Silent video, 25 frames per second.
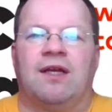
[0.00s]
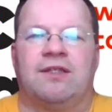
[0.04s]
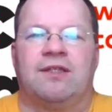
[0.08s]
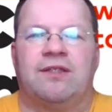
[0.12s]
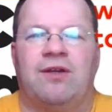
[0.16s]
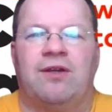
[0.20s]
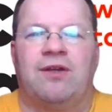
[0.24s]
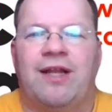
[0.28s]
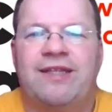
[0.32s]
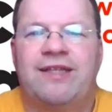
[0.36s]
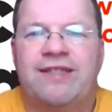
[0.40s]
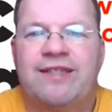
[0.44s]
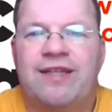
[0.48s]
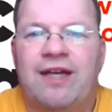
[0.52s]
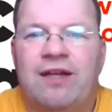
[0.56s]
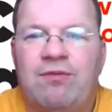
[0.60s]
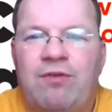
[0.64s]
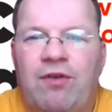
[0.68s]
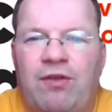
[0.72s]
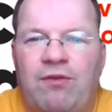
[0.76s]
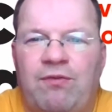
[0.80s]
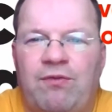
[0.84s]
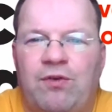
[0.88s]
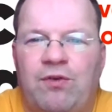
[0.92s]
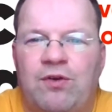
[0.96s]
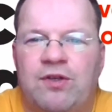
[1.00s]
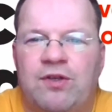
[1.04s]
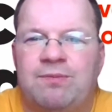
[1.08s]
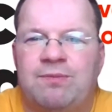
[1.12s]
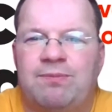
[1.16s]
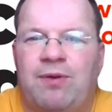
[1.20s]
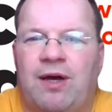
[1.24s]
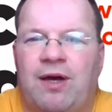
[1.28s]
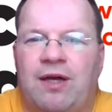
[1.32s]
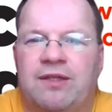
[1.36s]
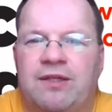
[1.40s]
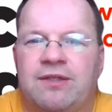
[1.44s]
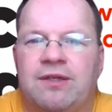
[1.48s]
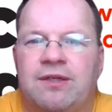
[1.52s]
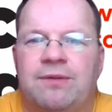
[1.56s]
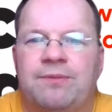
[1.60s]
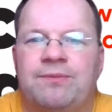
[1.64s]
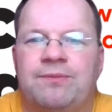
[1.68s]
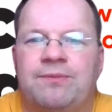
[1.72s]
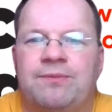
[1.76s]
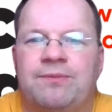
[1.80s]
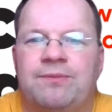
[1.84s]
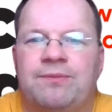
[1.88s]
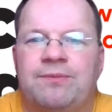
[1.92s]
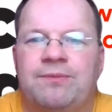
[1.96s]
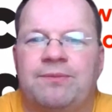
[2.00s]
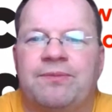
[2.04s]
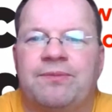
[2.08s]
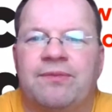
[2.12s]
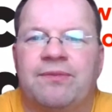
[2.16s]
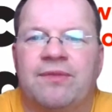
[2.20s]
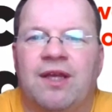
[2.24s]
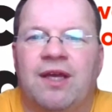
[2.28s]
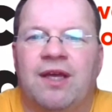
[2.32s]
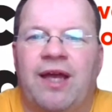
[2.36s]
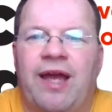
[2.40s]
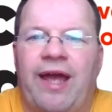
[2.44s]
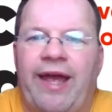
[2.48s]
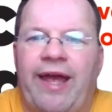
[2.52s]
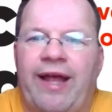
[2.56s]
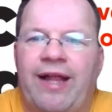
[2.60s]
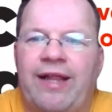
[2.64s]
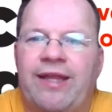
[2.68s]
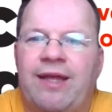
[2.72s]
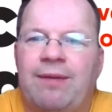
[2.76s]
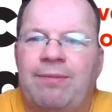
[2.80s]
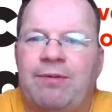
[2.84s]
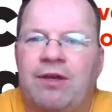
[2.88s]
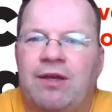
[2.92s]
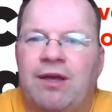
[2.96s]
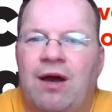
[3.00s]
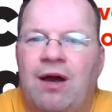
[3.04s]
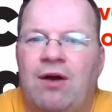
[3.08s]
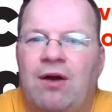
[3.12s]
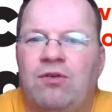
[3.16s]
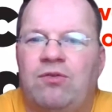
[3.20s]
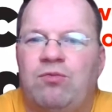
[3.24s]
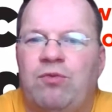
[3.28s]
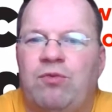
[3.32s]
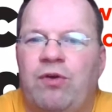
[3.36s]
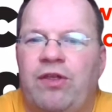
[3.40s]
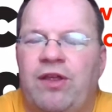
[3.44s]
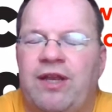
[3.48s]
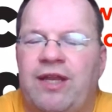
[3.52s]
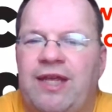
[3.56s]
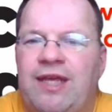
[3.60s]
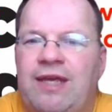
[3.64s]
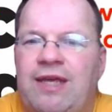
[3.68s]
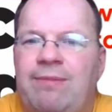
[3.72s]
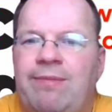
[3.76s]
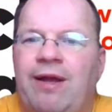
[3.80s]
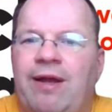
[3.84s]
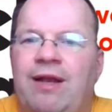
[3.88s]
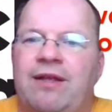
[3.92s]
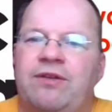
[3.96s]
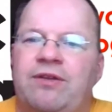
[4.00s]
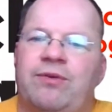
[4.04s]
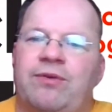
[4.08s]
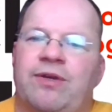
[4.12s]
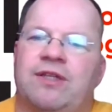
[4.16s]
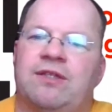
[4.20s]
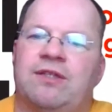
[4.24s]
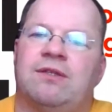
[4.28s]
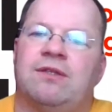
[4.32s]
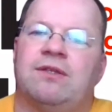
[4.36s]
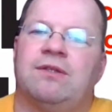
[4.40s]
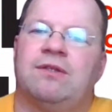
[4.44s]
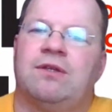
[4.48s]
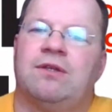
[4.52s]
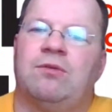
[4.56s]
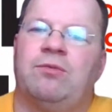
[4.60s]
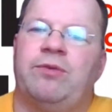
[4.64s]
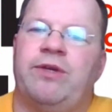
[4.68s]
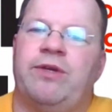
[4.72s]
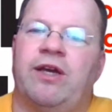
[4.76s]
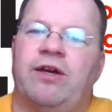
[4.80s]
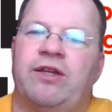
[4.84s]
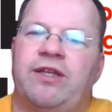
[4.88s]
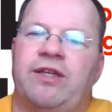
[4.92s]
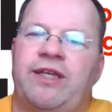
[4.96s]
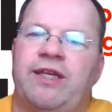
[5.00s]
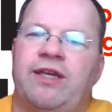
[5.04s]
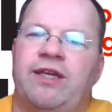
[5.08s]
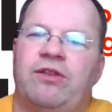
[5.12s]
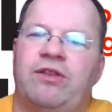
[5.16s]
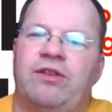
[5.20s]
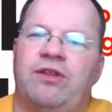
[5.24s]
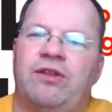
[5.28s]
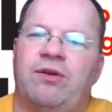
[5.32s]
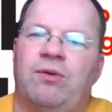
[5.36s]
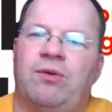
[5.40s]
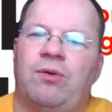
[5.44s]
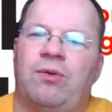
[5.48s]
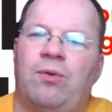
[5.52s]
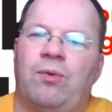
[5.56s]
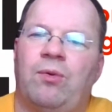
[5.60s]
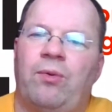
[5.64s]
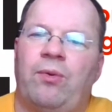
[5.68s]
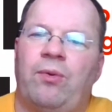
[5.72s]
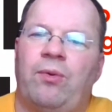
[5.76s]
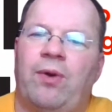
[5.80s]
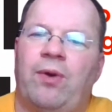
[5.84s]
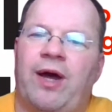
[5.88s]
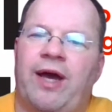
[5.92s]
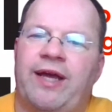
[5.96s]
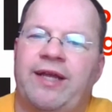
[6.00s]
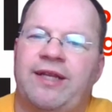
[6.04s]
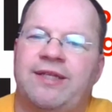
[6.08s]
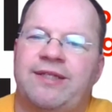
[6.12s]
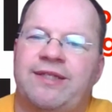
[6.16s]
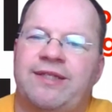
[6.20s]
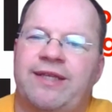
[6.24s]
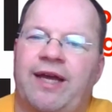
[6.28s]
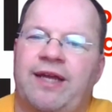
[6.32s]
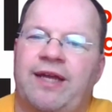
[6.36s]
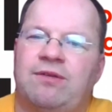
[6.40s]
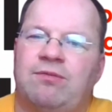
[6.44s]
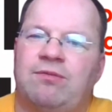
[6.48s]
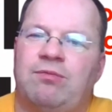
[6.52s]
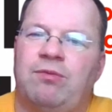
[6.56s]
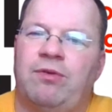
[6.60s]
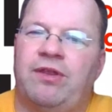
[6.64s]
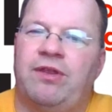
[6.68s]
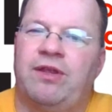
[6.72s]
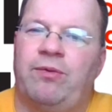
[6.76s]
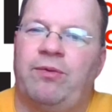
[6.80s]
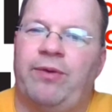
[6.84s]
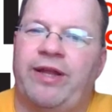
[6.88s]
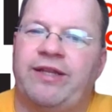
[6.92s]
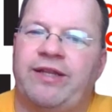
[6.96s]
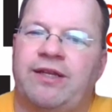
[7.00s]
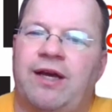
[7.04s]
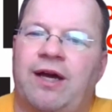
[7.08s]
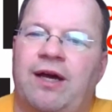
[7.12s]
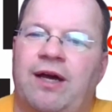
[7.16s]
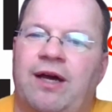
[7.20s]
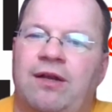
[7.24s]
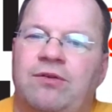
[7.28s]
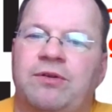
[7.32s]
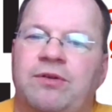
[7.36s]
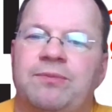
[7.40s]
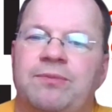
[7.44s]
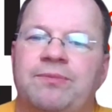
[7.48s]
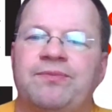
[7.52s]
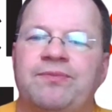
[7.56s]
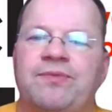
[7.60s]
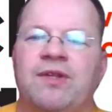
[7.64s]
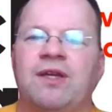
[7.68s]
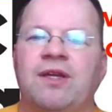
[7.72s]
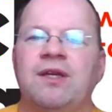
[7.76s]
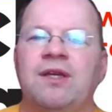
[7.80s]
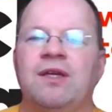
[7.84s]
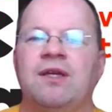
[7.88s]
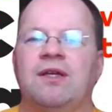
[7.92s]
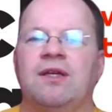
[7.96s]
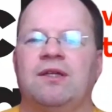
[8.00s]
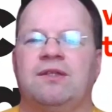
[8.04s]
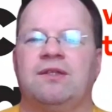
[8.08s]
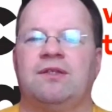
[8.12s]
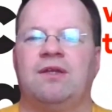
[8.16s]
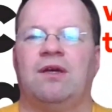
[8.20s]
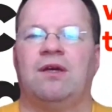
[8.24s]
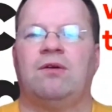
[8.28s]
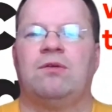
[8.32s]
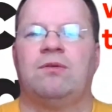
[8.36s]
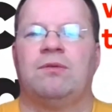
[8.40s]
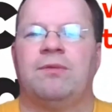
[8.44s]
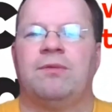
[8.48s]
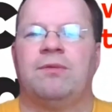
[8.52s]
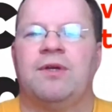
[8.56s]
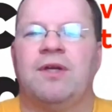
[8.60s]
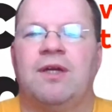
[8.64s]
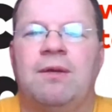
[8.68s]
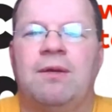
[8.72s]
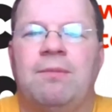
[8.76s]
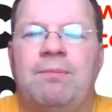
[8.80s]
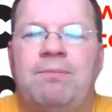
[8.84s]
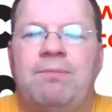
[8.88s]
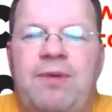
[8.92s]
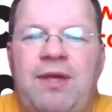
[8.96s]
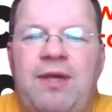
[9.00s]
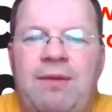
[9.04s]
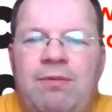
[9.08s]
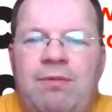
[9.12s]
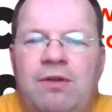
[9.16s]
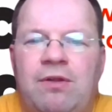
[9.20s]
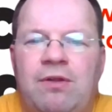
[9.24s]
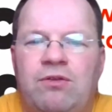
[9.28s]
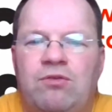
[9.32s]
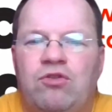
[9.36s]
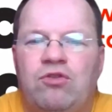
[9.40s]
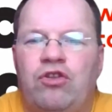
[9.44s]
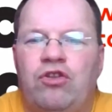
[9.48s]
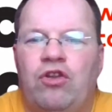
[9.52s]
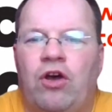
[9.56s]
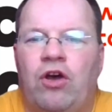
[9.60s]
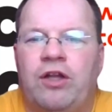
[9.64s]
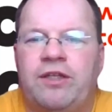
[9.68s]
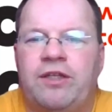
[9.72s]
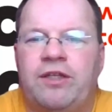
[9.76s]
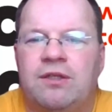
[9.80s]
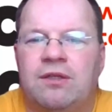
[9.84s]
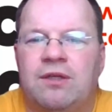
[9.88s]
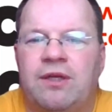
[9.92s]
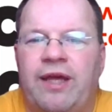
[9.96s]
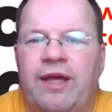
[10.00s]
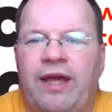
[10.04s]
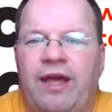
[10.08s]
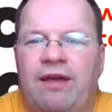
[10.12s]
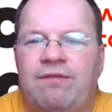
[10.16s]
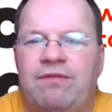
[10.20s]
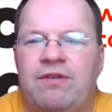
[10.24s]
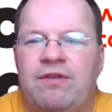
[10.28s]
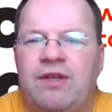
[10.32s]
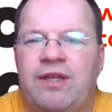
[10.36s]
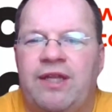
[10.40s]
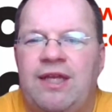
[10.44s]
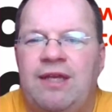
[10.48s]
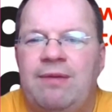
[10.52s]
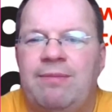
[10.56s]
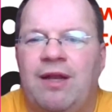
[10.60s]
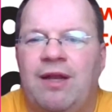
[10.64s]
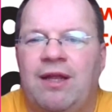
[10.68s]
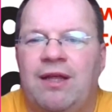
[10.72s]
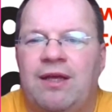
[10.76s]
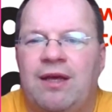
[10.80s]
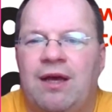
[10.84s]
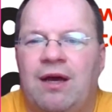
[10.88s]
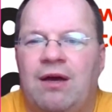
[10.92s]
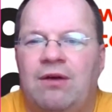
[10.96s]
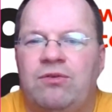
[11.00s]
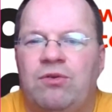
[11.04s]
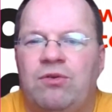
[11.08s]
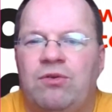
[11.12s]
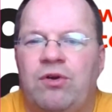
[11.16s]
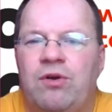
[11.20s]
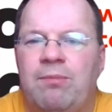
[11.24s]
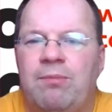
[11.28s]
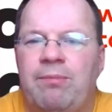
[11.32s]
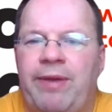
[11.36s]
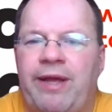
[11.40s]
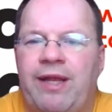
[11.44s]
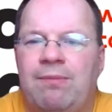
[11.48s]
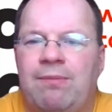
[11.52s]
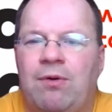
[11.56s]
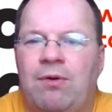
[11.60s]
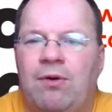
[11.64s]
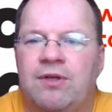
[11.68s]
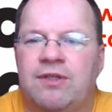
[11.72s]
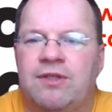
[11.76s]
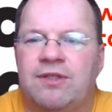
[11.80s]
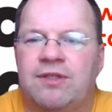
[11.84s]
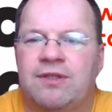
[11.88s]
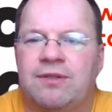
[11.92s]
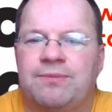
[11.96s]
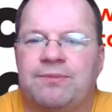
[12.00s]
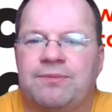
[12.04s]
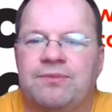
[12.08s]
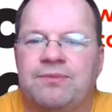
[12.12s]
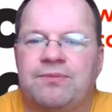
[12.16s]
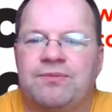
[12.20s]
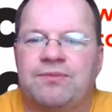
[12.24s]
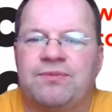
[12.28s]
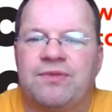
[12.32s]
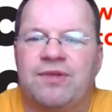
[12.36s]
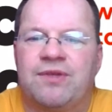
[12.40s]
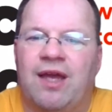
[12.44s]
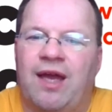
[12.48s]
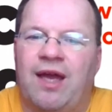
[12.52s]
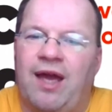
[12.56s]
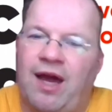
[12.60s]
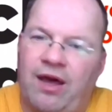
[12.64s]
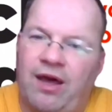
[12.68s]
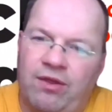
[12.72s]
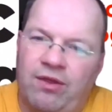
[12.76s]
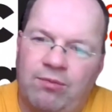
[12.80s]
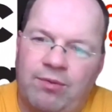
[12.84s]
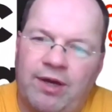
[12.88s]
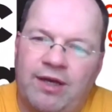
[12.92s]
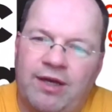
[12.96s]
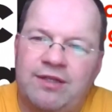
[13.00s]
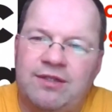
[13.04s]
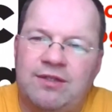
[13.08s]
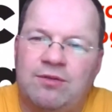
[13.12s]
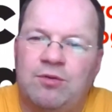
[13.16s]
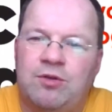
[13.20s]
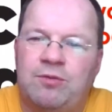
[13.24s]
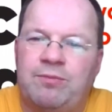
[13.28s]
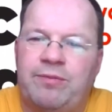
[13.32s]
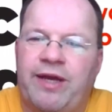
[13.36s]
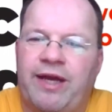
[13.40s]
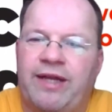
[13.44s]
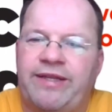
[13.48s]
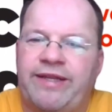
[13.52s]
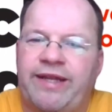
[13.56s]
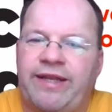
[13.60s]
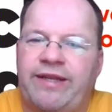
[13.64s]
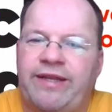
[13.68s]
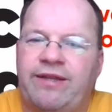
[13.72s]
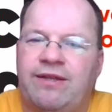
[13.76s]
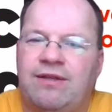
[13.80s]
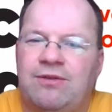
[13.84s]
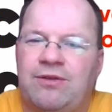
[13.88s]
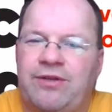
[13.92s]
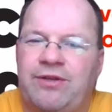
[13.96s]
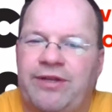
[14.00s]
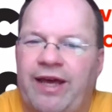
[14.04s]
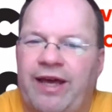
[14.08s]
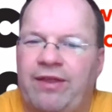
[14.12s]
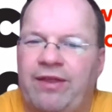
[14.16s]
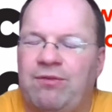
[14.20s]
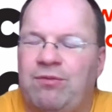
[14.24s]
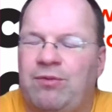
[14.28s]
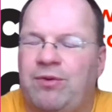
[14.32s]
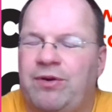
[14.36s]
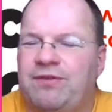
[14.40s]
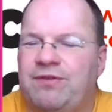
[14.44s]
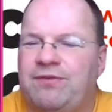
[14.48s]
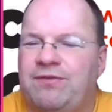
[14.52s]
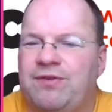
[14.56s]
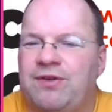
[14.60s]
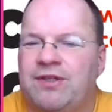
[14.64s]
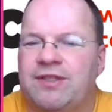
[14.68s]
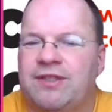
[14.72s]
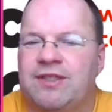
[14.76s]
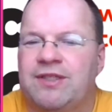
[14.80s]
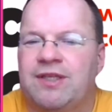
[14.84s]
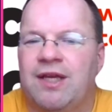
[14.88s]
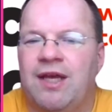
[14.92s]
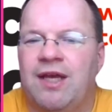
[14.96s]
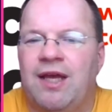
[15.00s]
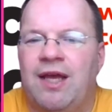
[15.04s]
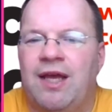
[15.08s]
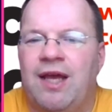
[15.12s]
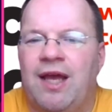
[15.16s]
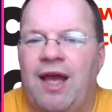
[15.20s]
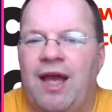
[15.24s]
So let's start with the first part. LDAP account with an email address. So we are here on the right side with the red color. So people do not have an email account or a mailbox. Otherwise, they would be identical to the other workforce.